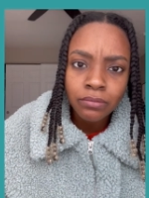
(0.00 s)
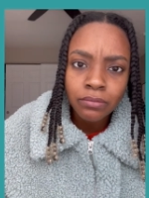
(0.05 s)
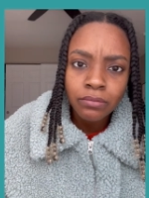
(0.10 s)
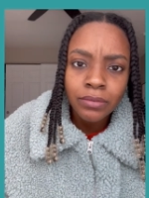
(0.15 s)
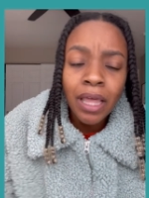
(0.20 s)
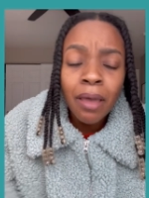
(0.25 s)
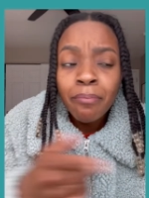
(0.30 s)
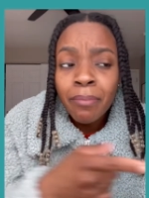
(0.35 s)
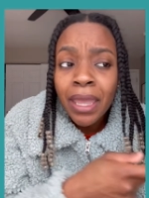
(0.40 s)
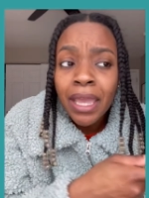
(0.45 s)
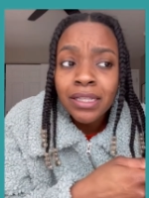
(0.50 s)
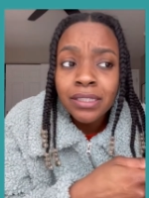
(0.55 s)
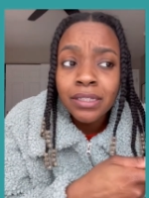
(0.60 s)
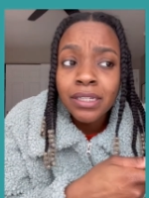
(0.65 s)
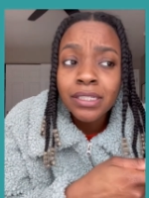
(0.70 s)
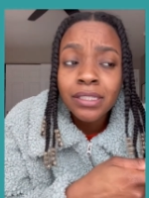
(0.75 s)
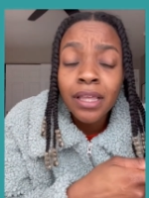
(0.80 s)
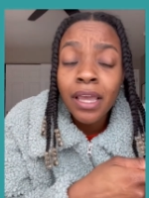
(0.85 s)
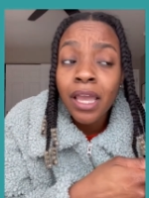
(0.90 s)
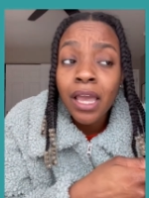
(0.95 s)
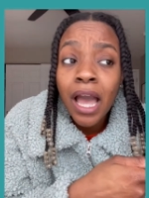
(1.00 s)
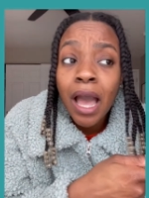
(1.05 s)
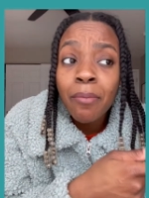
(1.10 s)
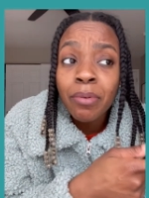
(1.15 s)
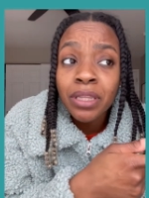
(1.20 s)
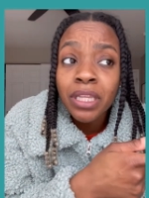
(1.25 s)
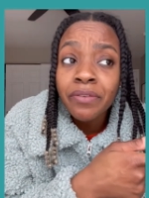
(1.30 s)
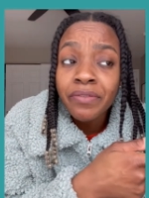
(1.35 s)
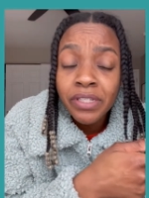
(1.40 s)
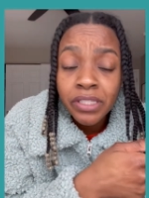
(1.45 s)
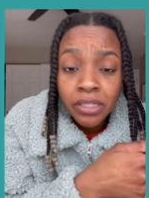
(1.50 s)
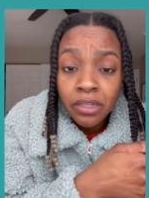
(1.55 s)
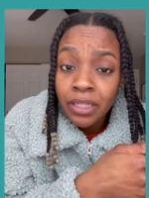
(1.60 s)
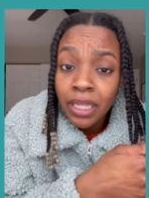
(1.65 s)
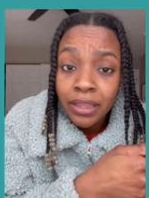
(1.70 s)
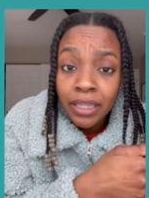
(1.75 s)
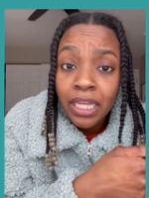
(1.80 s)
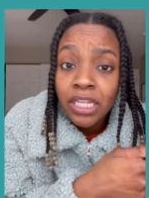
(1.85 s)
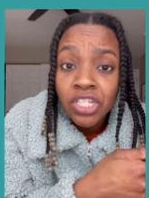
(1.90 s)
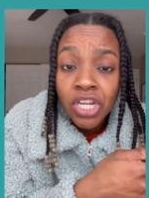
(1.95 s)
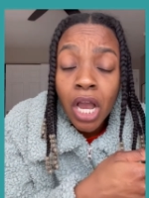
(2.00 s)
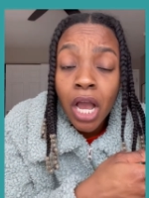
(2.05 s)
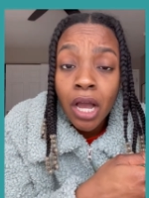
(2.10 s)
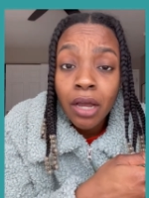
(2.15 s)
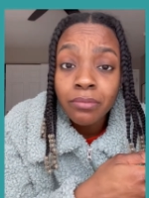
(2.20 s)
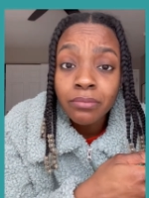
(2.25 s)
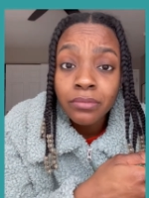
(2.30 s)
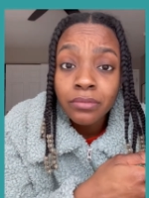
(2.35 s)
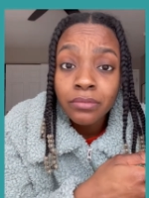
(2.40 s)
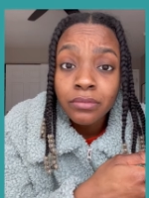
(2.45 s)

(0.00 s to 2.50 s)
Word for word: That man to this day, I believe, is still at that job.